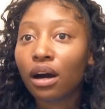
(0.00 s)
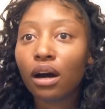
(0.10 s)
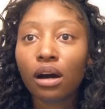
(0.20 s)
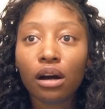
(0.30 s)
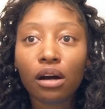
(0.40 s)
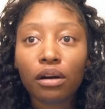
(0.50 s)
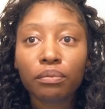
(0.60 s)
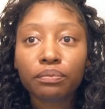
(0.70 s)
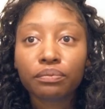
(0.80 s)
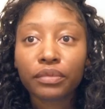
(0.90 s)

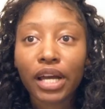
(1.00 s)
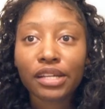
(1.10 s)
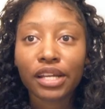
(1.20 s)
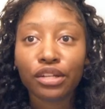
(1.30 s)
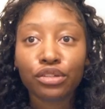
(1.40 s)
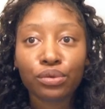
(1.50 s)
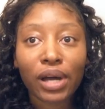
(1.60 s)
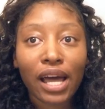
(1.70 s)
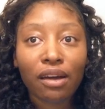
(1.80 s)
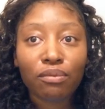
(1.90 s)
as I do
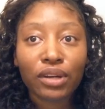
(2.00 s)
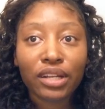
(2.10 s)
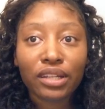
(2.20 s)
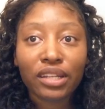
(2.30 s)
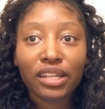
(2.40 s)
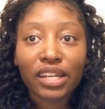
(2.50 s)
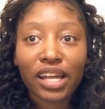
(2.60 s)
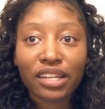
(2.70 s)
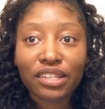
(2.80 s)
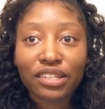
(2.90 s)
have with it, and
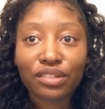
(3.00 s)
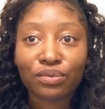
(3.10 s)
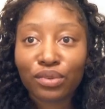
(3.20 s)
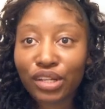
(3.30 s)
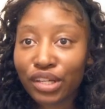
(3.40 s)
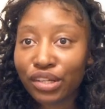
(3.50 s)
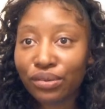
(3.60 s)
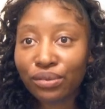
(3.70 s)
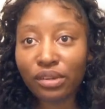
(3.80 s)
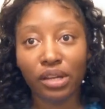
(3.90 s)
that is really
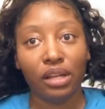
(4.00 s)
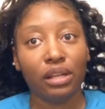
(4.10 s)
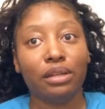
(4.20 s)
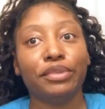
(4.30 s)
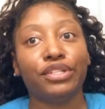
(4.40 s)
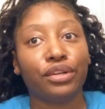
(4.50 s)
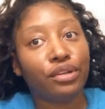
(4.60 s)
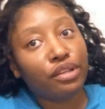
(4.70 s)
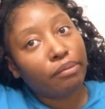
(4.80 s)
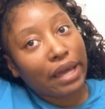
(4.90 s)
cute. Let me show
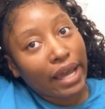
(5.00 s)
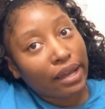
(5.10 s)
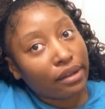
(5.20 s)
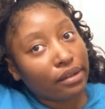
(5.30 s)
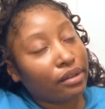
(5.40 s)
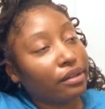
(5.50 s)
you the back.